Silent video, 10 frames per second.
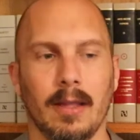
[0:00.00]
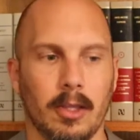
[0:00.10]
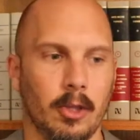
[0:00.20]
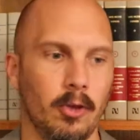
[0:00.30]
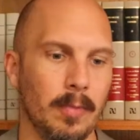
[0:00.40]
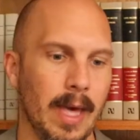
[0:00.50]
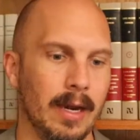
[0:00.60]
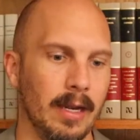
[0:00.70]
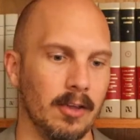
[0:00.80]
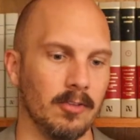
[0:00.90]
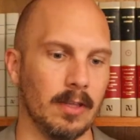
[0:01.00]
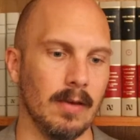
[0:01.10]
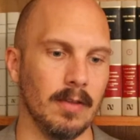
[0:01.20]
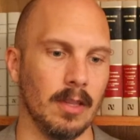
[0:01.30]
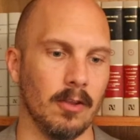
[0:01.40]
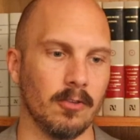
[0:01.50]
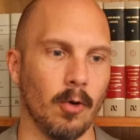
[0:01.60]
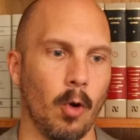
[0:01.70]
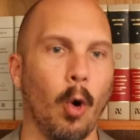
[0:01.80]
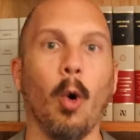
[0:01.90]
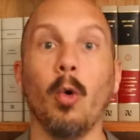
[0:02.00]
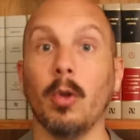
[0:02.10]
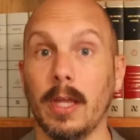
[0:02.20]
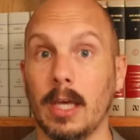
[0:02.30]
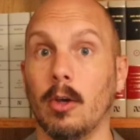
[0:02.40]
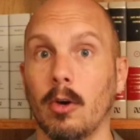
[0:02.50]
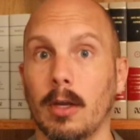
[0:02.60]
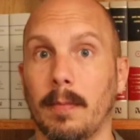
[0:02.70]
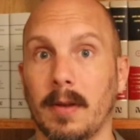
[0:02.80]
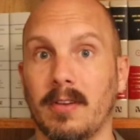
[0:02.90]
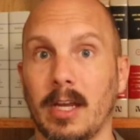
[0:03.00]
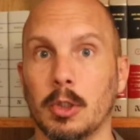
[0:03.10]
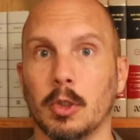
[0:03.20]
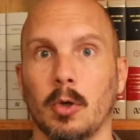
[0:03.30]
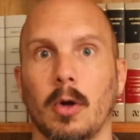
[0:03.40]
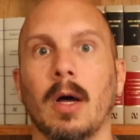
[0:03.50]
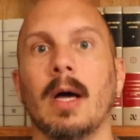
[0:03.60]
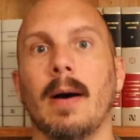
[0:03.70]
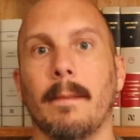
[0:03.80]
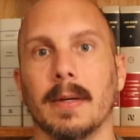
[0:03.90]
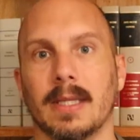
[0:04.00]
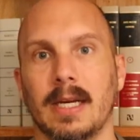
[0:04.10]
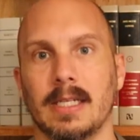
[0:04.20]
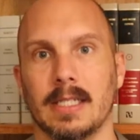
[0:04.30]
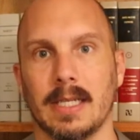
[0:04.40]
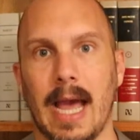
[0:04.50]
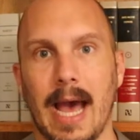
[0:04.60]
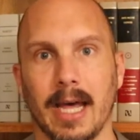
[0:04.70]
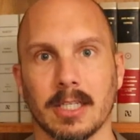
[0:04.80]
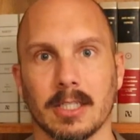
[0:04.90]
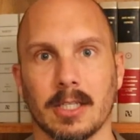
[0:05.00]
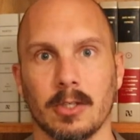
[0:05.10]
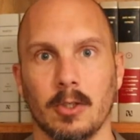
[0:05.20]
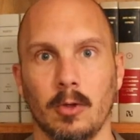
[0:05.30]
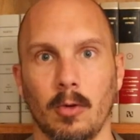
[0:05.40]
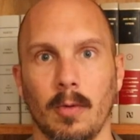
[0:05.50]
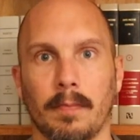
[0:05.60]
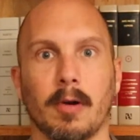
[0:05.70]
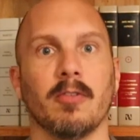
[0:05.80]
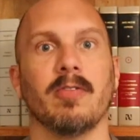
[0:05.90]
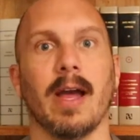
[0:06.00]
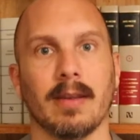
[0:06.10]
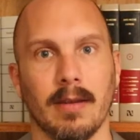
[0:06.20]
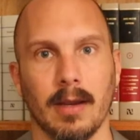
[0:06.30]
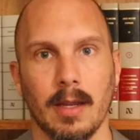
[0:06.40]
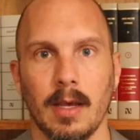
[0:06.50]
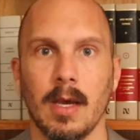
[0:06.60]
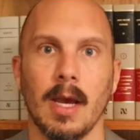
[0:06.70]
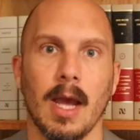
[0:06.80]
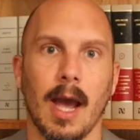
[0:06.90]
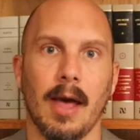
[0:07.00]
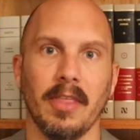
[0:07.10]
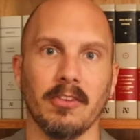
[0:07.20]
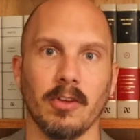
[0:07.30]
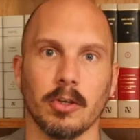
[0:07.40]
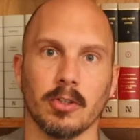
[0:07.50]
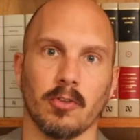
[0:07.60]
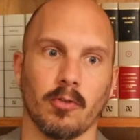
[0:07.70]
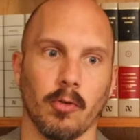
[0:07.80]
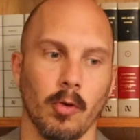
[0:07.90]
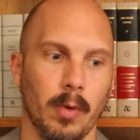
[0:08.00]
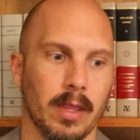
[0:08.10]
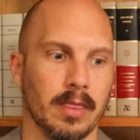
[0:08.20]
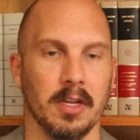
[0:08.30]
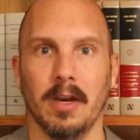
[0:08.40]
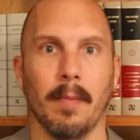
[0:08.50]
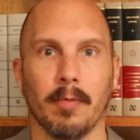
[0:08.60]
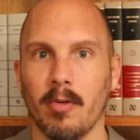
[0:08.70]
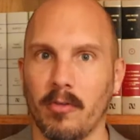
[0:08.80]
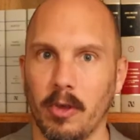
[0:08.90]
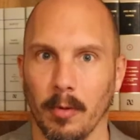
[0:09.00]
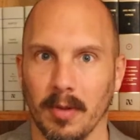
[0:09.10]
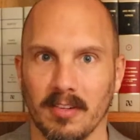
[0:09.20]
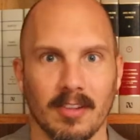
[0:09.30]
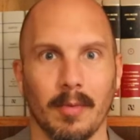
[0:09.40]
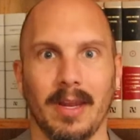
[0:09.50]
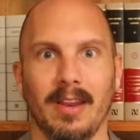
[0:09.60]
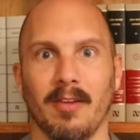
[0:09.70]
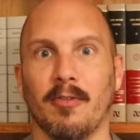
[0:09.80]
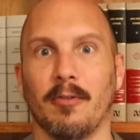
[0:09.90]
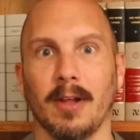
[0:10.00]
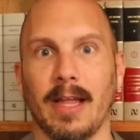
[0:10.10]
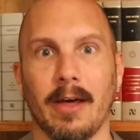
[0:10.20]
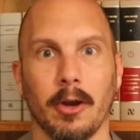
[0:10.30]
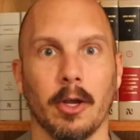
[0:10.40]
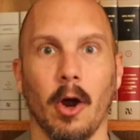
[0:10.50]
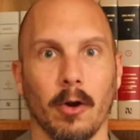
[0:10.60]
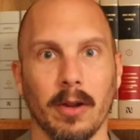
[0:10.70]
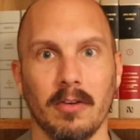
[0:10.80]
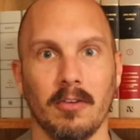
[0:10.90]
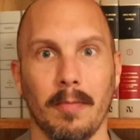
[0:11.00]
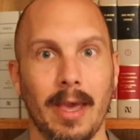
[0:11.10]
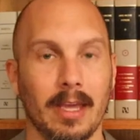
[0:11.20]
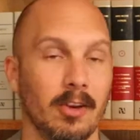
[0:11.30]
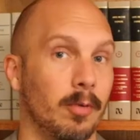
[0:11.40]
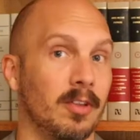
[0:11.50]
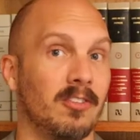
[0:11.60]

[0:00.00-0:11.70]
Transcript: Humanity is given this wholly good potential, but then it is asked to perfect it. And that's not just true with the number of humans that we need to fill out a garden to make into a